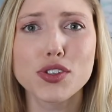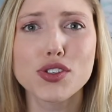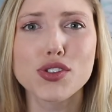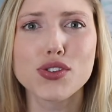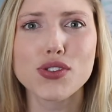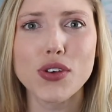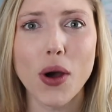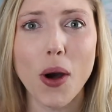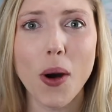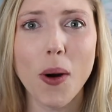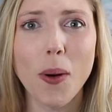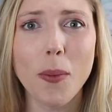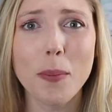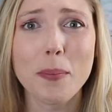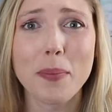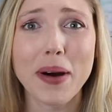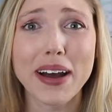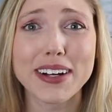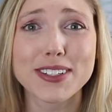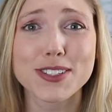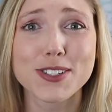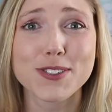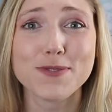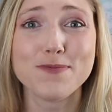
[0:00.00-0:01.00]
was so
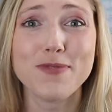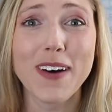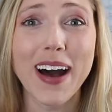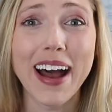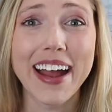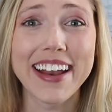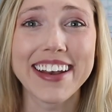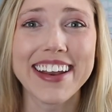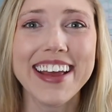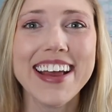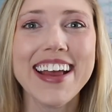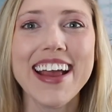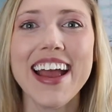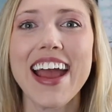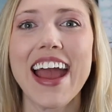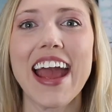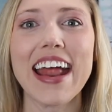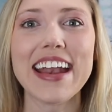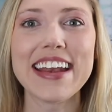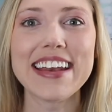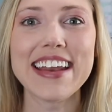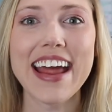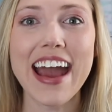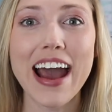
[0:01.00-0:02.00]
much fun.
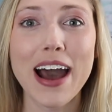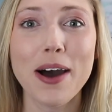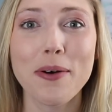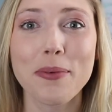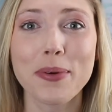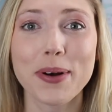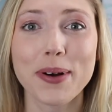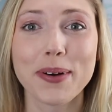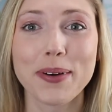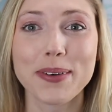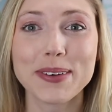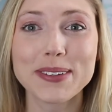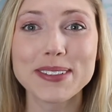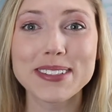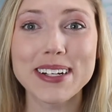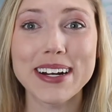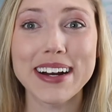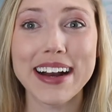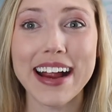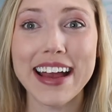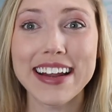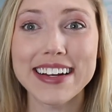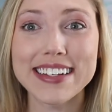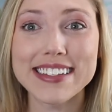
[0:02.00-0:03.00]
And now we're
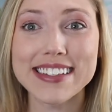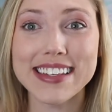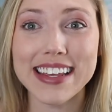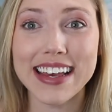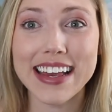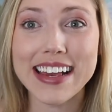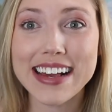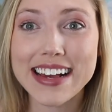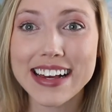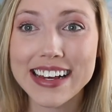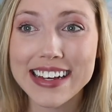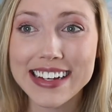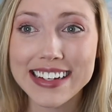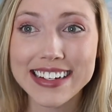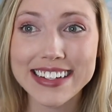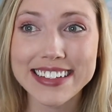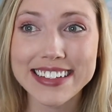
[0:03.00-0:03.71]
older and it's like,